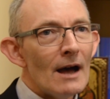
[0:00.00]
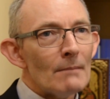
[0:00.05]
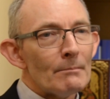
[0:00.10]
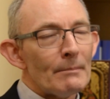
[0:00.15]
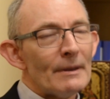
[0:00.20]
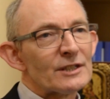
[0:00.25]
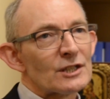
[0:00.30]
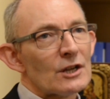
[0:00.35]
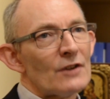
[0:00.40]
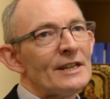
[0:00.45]

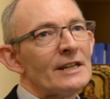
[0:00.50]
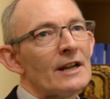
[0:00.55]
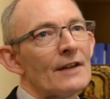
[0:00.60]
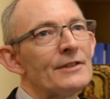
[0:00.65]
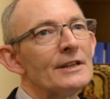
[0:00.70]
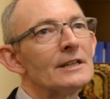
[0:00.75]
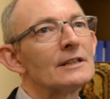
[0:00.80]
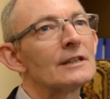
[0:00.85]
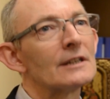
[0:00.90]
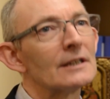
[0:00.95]
But so then I
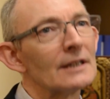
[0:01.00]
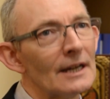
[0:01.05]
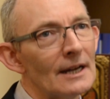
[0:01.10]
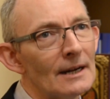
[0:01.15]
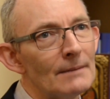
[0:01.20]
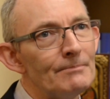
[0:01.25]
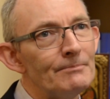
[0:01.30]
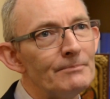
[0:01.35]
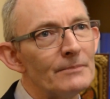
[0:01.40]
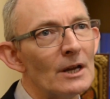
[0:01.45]
think
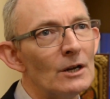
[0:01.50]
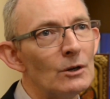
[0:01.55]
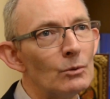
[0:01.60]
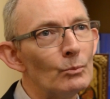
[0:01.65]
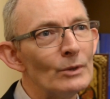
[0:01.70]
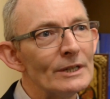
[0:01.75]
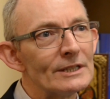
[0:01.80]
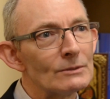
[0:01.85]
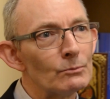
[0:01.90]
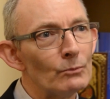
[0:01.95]
um,
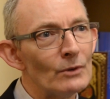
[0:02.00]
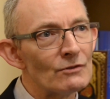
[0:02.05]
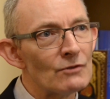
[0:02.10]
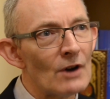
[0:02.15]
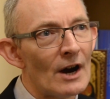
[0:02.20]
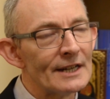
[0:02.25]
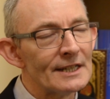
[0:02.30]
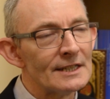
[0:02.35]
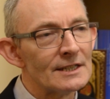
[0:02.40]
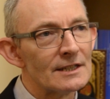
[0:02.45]
we, we're
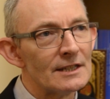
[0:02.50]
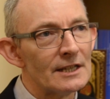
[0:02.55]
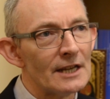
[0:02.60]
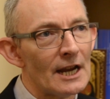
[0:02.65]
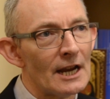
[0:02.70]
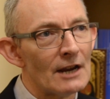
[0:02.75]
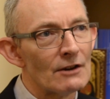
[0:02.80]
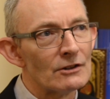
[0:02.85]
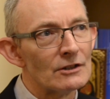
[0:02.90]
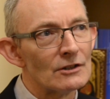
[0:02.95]
right into
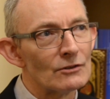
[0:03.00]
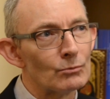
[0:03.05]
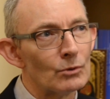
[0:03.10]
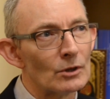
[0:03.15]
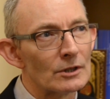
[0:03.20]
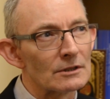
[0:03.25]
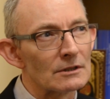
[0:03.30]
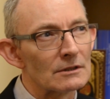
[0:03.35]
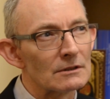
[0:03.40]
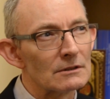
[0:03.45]
the area of
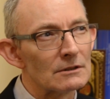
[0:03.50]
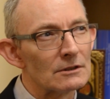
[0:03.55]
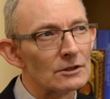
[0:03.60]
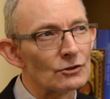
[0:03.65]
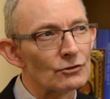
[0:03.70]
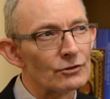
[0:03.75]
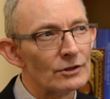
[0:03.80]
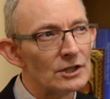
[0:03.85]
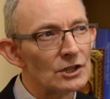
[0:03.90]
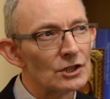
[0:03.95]
what the
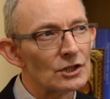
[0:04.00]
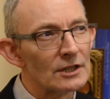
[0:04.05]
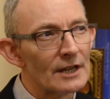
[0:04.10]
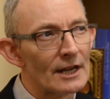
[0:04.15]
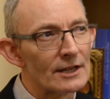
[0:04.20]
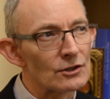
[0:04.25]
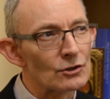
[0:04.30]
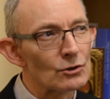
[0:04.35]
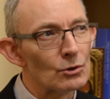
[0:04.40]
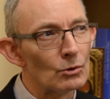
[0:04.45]
tradition
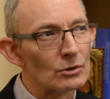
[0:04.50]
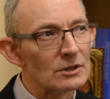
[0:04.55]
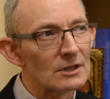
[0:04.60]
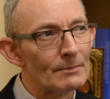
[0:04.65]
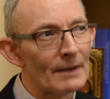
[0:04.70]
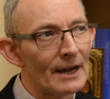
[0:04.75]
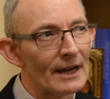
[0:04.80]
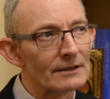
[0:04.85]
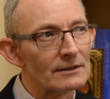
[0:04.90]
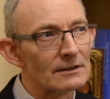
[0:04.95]
has talked
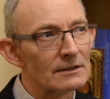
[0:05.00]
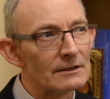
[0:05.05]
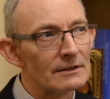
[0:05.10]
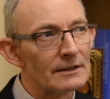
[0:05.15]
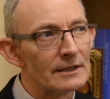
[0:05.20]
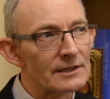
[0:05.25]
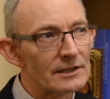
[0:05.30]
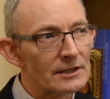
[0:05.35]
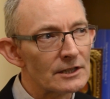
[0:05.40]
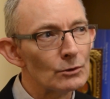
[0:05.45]
about,
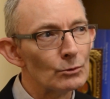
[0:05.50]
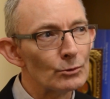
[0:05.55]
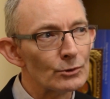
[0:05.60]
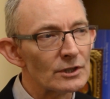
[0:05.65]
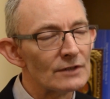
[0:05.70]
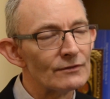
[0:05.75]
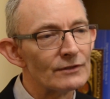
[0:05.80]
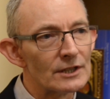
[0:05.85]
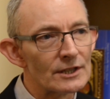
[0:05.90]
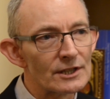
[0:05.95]
the skills
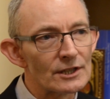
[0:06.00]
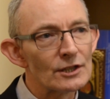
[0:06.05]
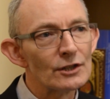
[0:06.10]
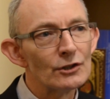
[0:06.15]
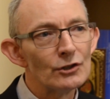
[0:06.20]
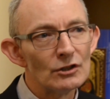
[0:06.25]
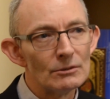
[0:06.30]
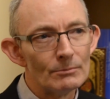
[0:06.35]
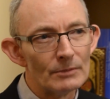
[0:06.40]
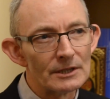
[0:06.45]
of
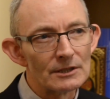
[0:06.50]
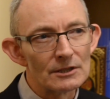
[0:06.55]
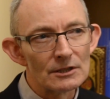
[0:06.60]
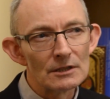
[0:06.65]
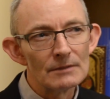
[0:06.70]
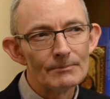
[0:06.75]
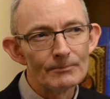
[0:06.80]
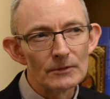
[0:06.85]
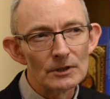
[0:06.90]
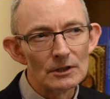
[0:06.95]
discernment.
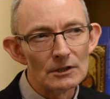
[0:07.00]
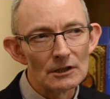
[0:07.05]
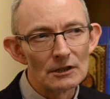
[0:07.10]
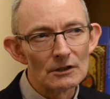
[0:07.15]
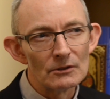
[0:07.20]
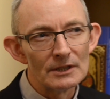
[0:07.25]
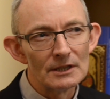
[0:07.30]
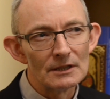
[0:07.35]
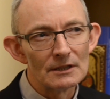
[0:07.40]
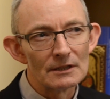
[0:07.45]
You know,
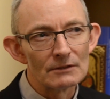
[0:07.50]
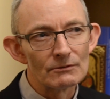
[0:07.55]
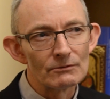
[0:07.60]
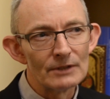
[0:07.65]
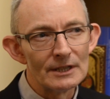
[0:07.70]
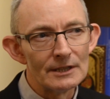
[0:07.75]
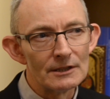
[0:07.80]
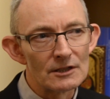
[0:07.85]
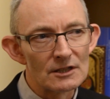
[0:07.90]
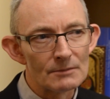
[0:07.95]
in the,
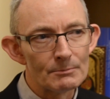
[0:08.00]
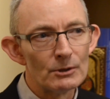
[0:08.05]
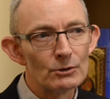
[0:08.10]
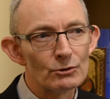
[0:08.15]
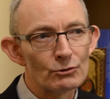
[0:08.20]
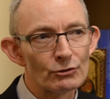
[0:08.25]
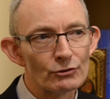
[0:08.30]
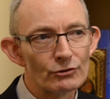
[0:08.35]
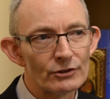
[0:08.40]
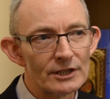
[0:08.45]
in the
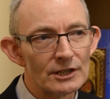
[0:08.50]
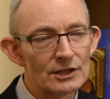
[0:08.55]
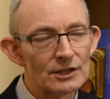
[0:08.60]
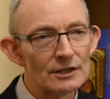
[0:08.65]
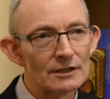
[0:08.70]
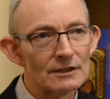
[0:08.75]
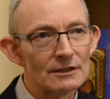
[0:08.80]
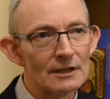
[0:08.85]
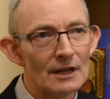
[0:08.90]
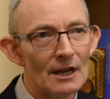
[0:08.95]
spiritual
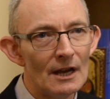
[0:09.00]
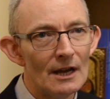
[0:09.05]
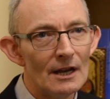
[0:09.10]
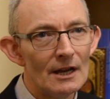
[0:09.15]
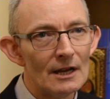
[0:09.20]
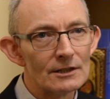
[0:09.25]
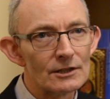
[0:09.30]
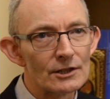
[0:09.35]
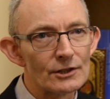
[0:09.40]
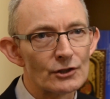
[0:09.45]
tradition,
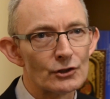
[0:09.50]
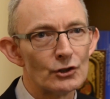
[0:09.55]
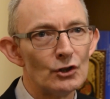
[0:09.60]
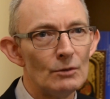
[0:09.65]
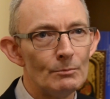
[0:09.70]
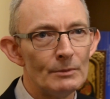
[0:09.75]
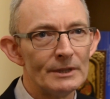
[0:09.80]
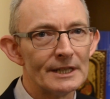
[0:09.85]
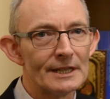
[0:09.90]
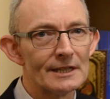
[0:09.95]

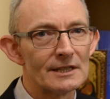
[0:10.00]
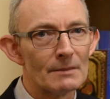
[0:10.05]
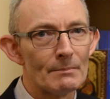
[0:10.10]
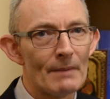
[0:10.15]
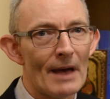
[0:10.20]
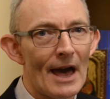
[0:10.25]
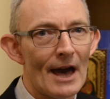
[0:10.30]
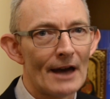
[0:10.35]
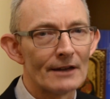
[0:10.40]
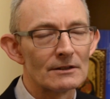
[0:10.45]
discernment is
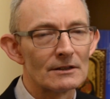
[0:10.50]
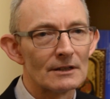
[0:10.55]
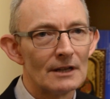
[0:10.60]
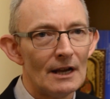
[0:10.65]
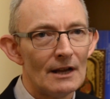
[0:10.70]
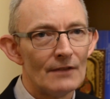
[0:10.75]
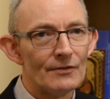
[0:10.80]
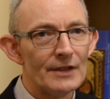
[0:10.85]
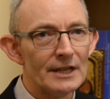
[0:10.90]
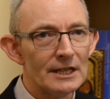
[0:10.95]
about
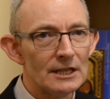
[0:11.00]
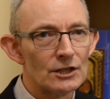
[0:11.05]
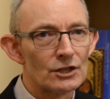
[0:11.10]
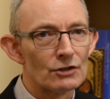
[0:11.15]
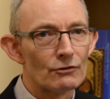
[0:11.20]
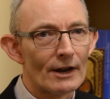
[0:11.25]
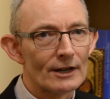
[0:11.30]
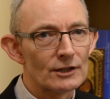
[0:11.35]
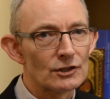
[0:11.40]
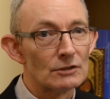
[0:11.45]
the
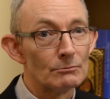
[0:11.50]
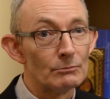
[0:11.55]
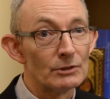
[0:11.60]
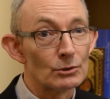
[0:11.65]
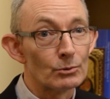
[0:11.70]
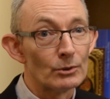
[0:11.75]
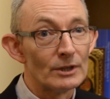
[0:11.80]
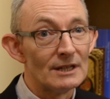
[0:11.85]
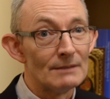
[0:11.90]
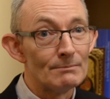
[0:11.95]
interaction
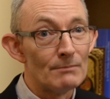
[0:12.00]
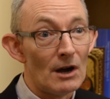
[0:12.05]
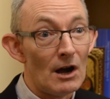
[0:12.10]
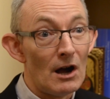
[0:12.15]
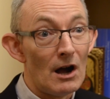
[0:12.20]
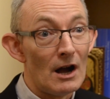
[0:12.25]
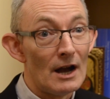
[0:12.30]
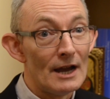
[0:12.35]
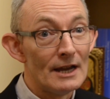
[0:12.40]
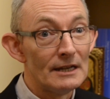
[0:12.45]
between
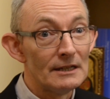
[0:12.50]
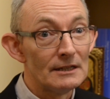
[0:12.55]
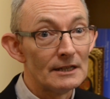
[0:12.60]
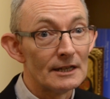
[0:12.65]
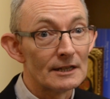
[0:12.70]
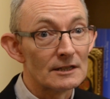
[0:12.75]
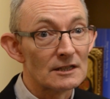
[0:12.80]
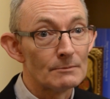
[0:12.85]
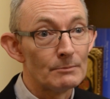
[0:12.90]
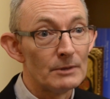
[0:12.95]
my
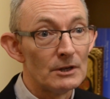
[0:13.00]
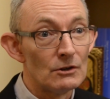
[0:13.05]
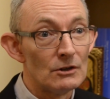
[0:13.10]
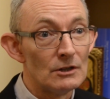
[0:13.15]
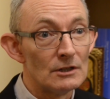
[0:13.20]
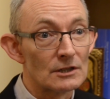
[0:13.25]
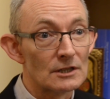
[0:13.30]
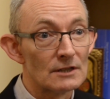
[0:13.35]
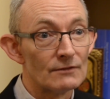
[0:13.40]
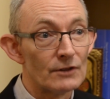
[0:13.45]

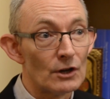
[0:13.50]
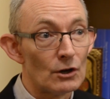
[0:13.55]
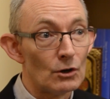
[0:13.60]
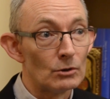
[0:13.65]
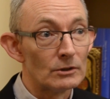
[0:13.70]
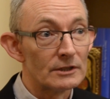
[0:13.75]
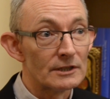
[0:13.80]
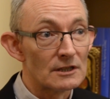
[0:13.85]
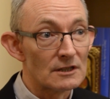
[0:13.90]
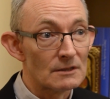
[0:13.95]
experience of the
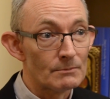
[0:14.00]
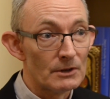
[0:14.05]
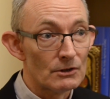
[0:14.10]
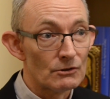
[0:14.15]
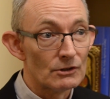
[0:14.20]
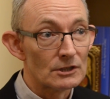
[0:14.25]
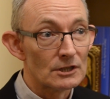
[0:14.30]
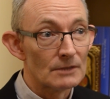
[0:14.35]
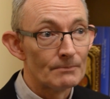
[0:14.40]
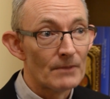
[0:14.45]
Holy
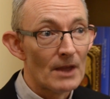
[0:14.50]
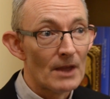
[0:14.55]
Spirit